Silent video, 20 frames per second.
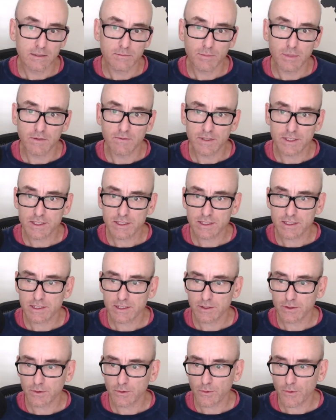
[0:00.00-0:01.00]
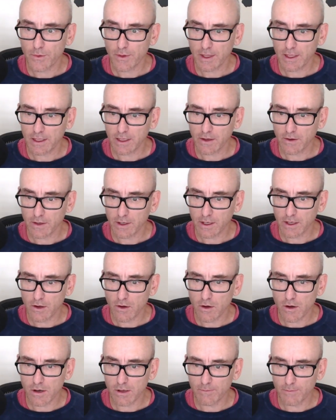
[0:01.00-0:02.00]
bit of a still thing going
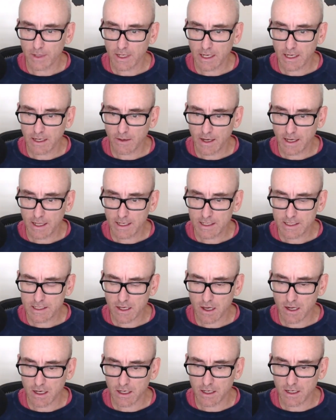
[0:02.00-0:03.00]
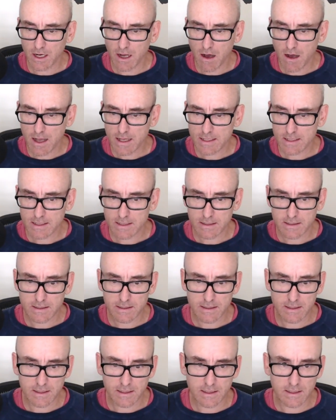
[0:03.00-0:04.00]
on. But anyway, it is kind of nice to
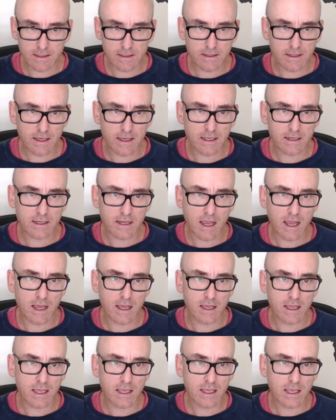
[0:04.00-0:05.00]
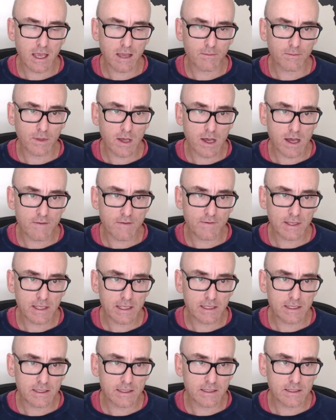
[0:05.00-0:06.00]
see that Ecamm Live
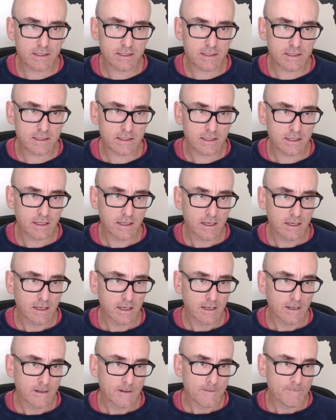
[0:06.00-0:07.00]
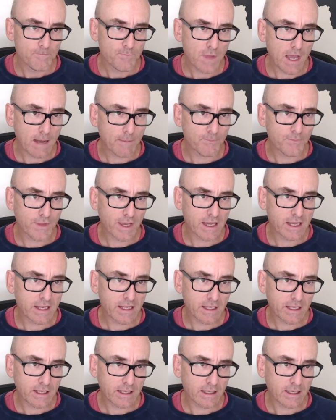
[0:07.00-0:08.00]
is
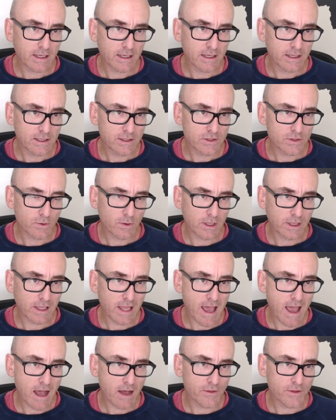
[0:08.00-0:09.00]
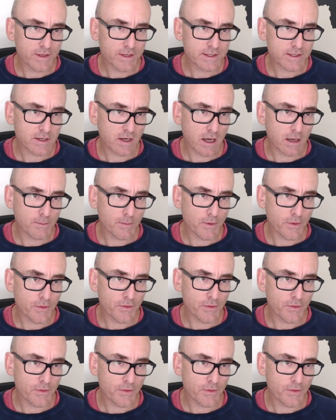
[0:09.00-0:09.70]
updating to allow this type of